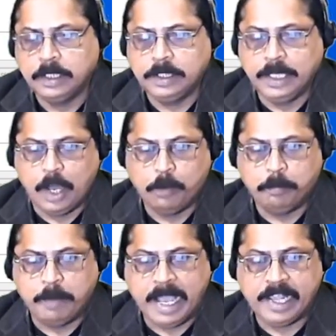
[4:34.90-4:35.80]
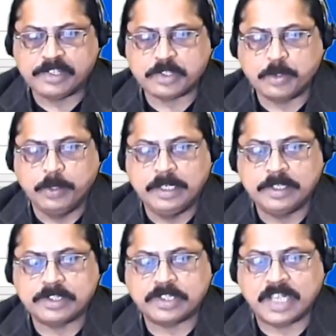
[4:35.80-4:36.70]
Now MySQL
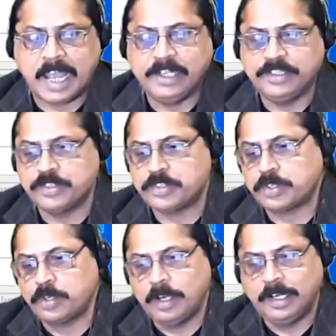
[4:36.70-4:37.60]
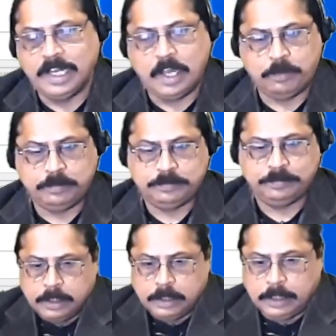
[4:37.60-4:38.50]
Shell is installed now.
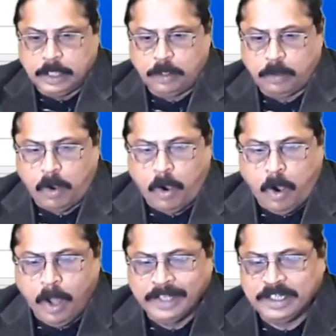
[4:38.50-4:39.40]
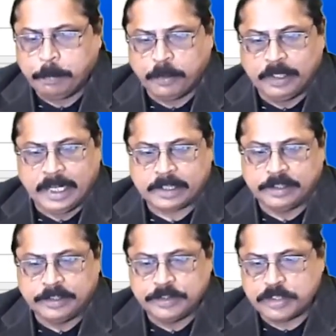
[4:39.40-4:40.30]
Now all the product
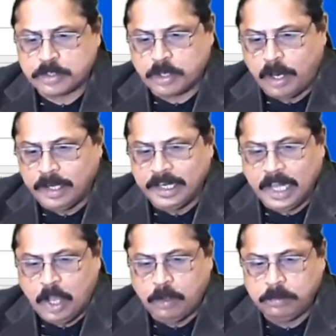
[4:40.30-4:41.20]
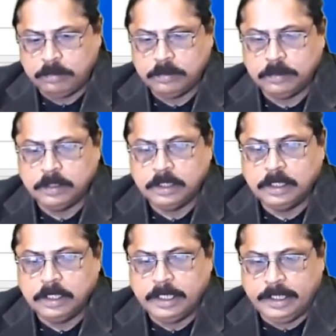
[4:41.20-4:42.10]
is installed now.
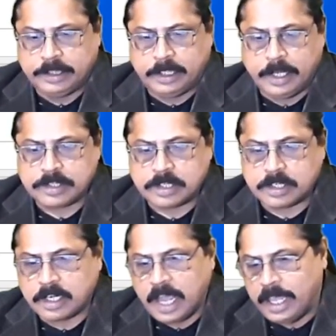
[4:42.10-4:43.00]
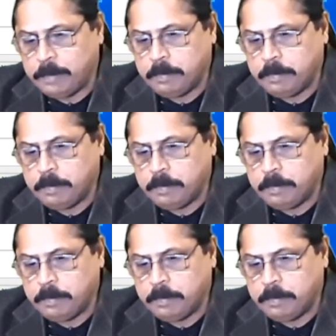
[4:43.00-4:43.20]
It takes time.